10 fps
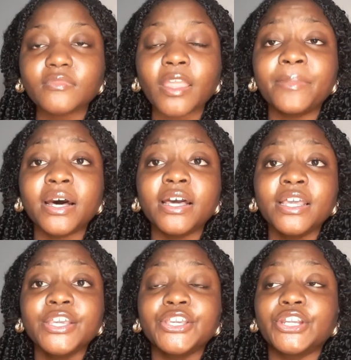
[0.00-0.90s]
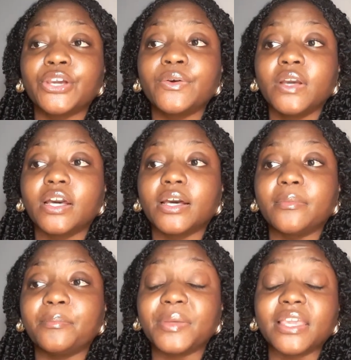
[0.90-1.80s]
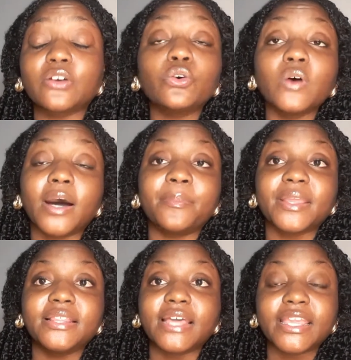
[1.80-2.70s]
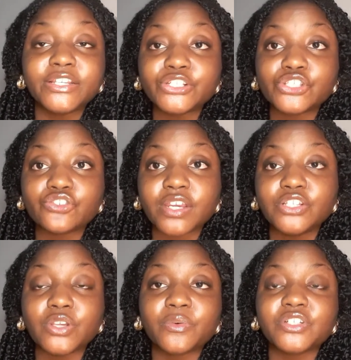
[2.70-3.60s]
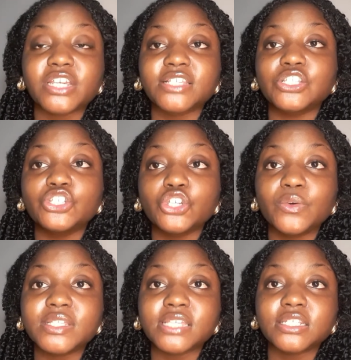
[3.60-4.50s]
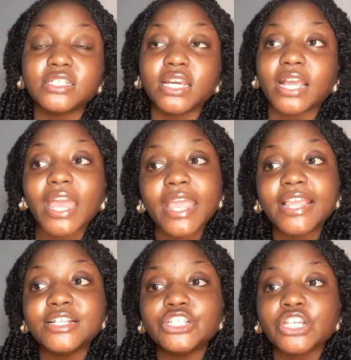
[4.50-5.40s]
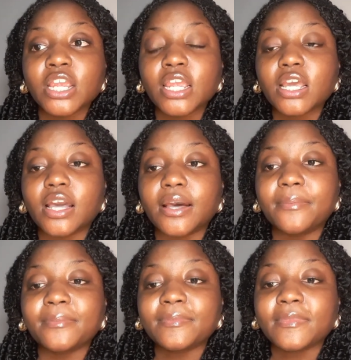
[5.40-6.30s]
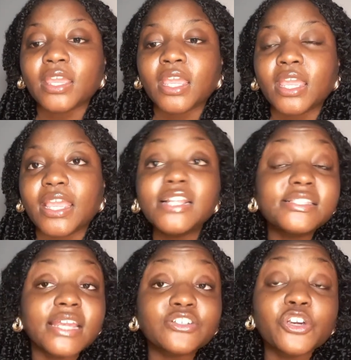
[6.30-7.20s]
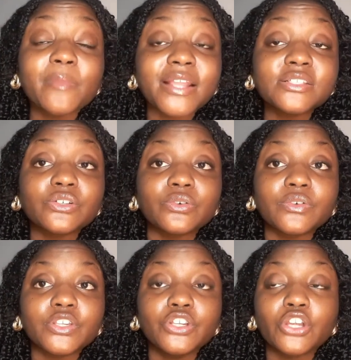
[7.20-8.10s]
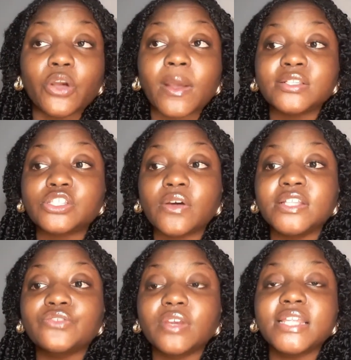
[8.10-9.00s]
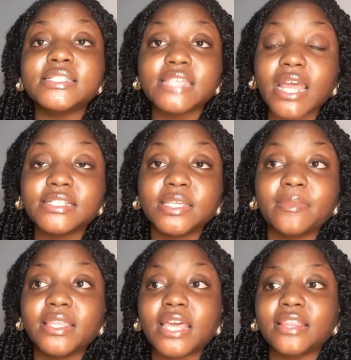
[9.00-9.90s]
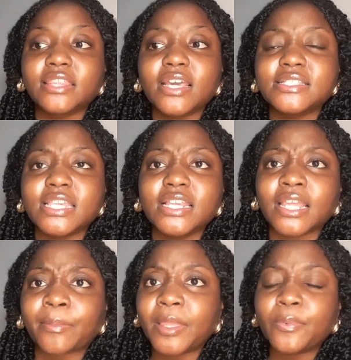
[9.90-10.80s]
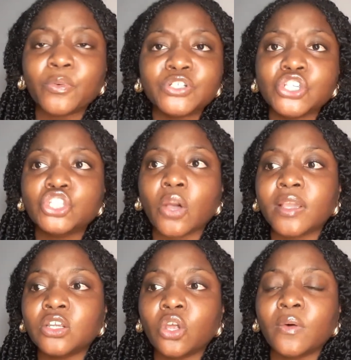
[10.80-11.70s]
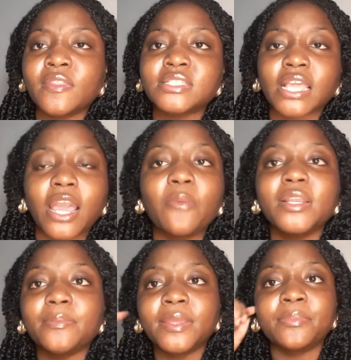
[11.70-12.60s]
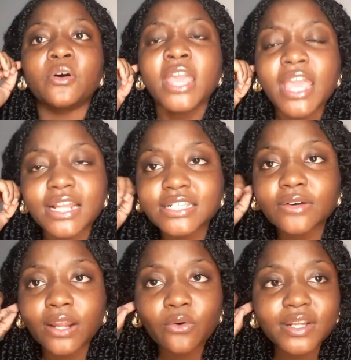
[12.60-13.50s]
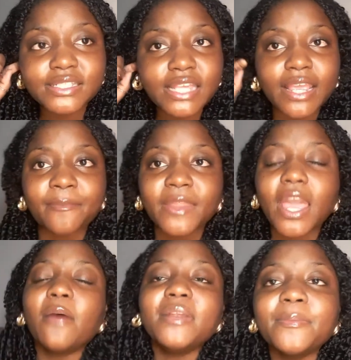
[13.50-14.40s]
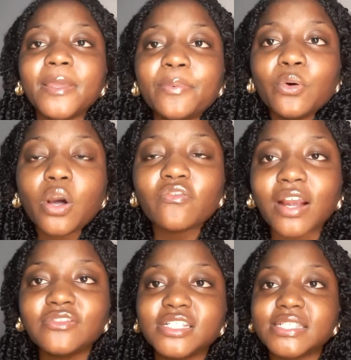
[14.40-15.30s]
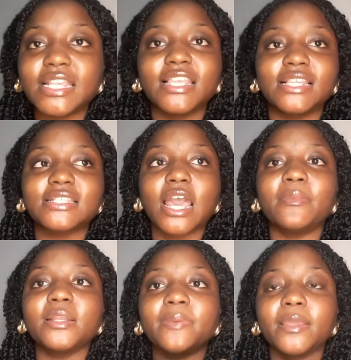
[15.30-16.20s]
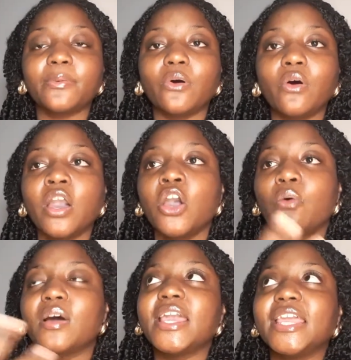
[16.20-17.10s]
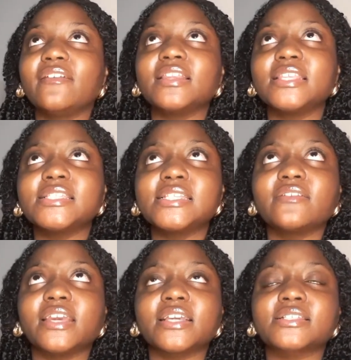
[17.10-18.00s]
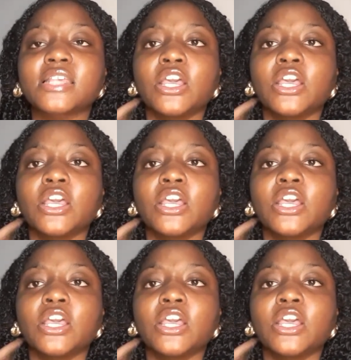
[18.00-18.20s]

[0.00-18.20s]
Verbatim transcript: but you know, um, being caught up in that industry, doing what she has to do at such a young age, um, it's detrimental, you know. And so it's really sad to me that at 13, like people were just going along with this. Like, how many people, and it's like what I always say, how many people were around just seeing this? How many people were hearing these lyrics?